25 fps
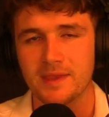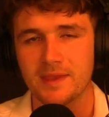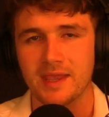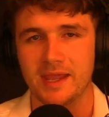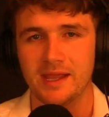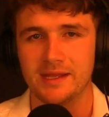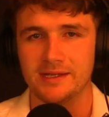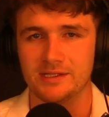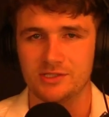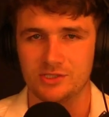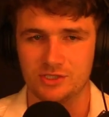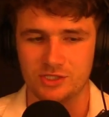
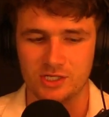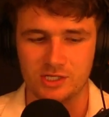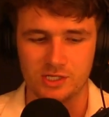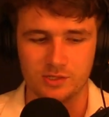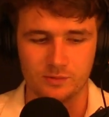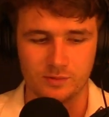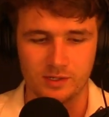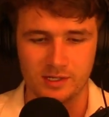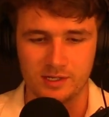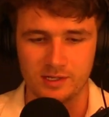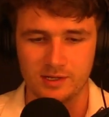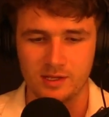a
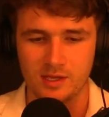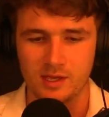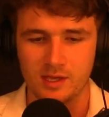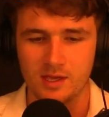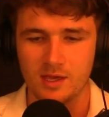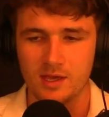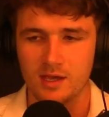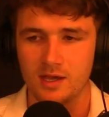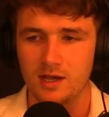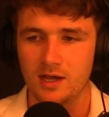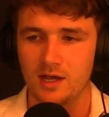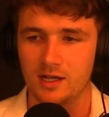genuine
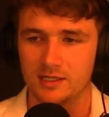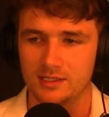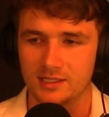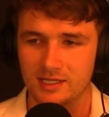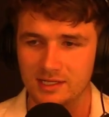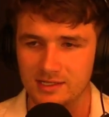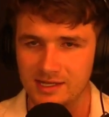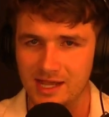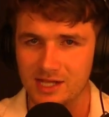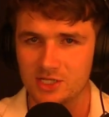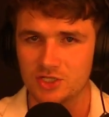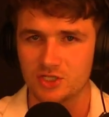
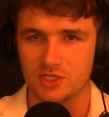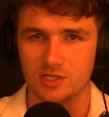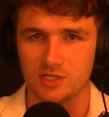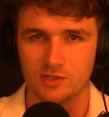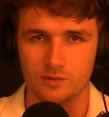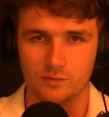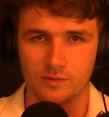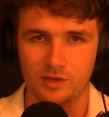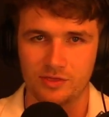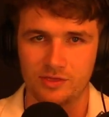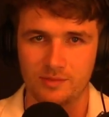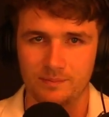connection
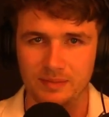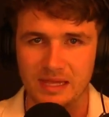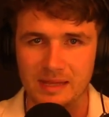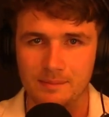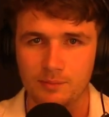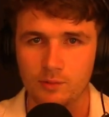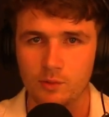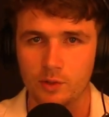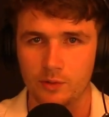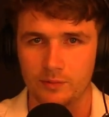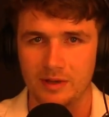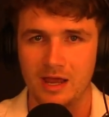with the
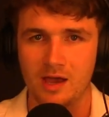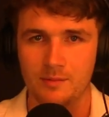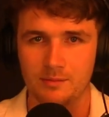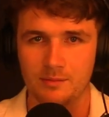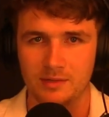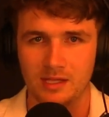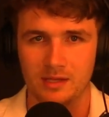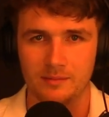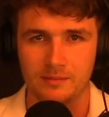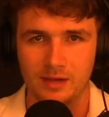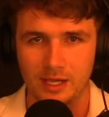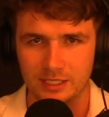people around
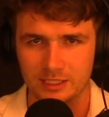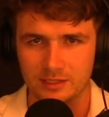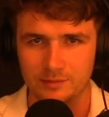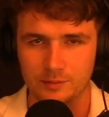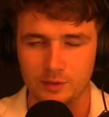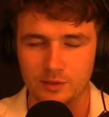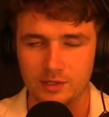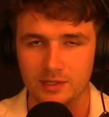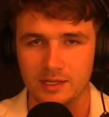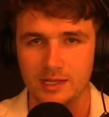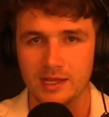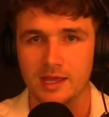me in my
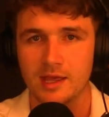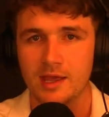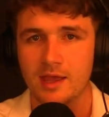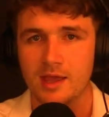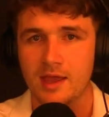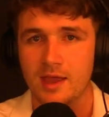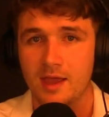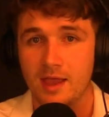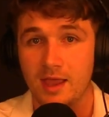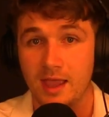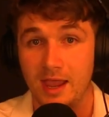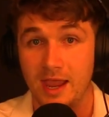community.
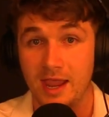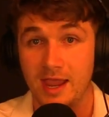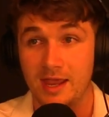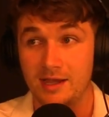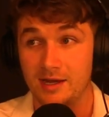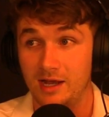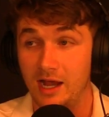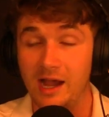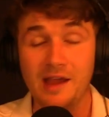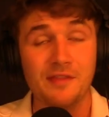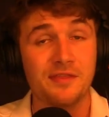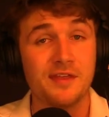And
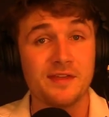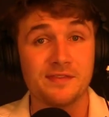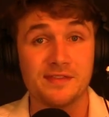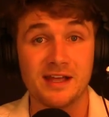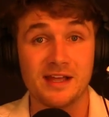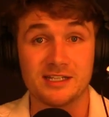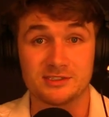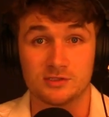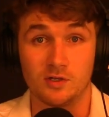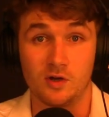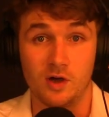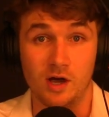I think
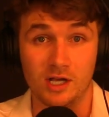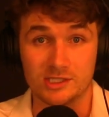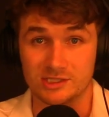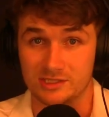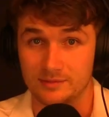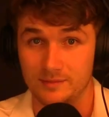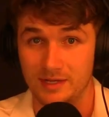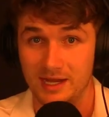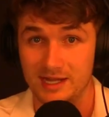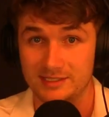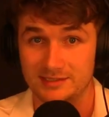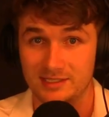that's awesome.
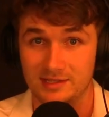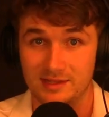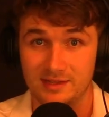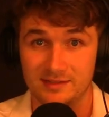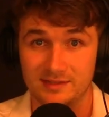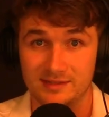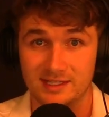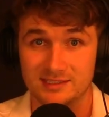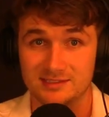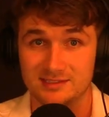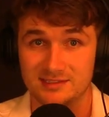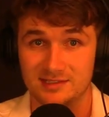I actually think
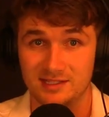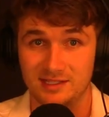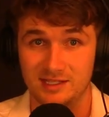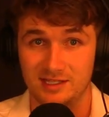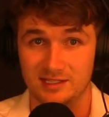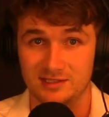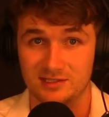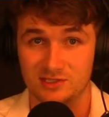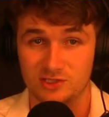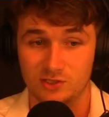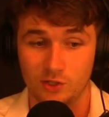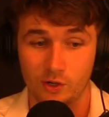that's the
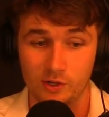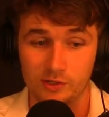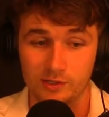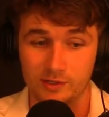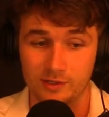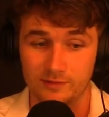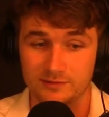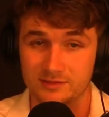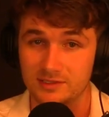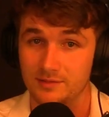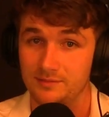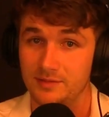start
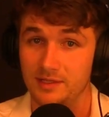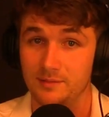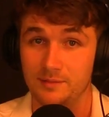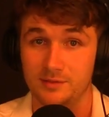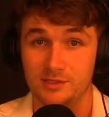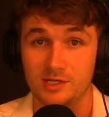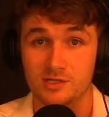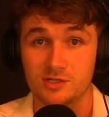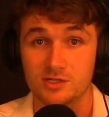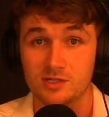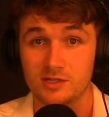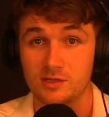of something
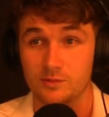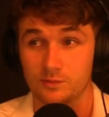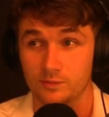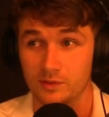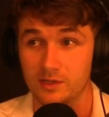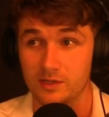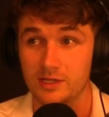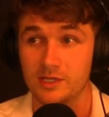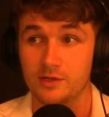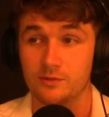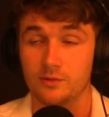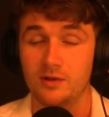potentially
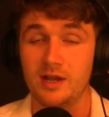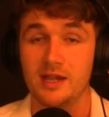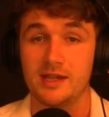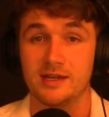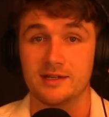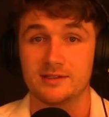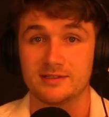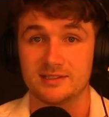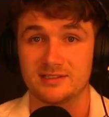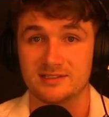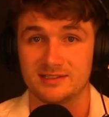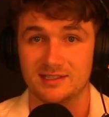really great,
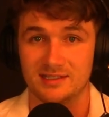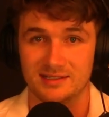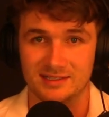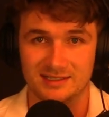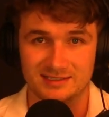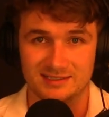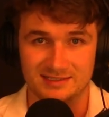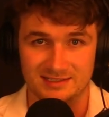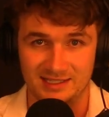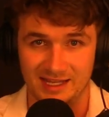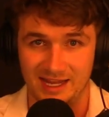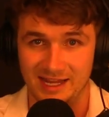
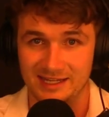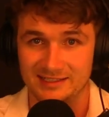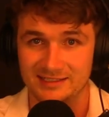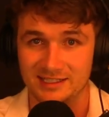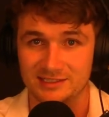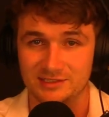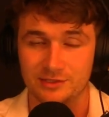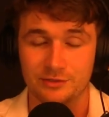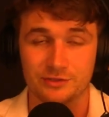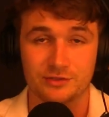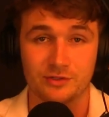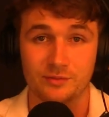this
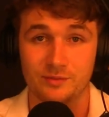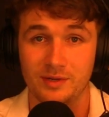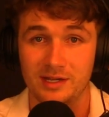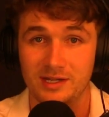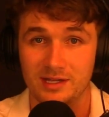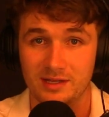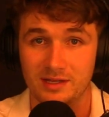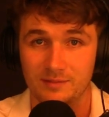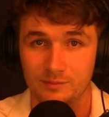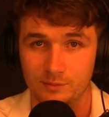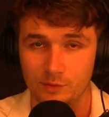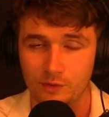anti-social
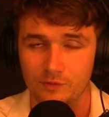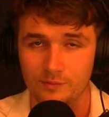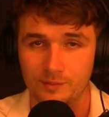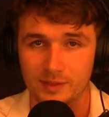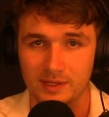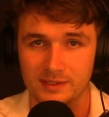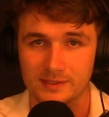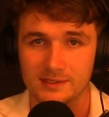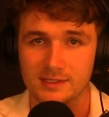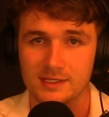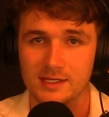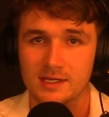media
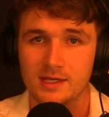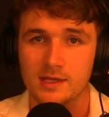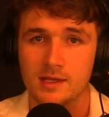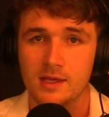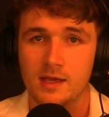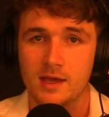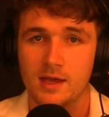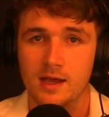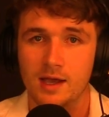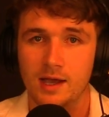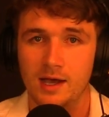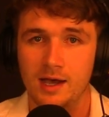movement.
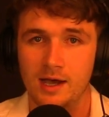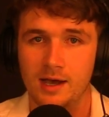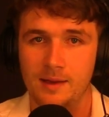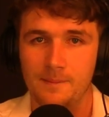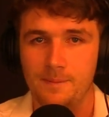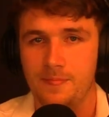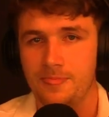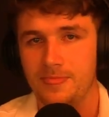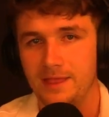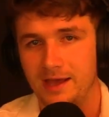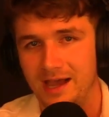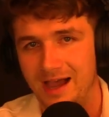
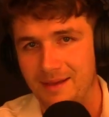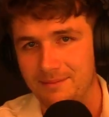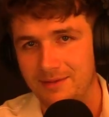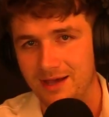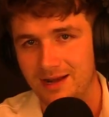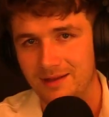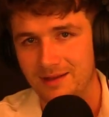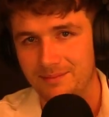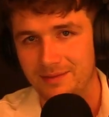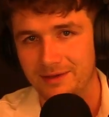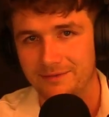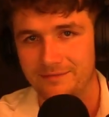I'm
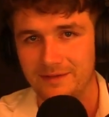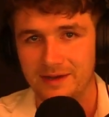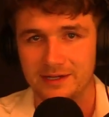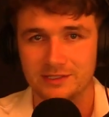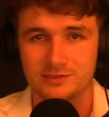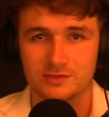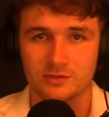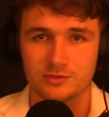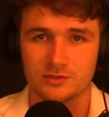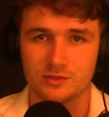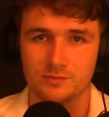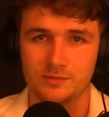not a big fan of
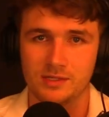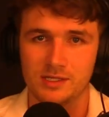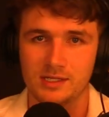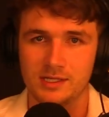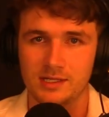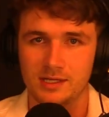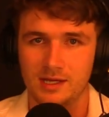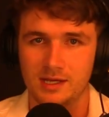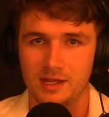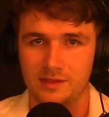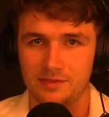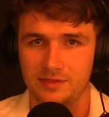social
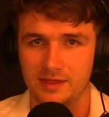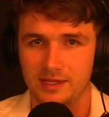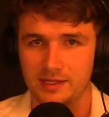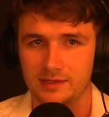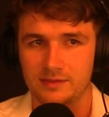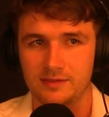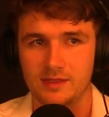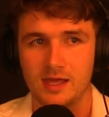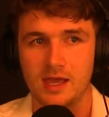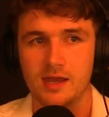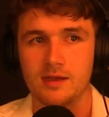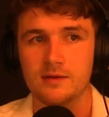media. I think
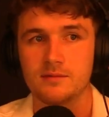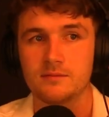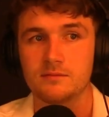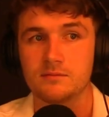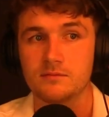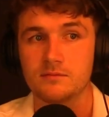that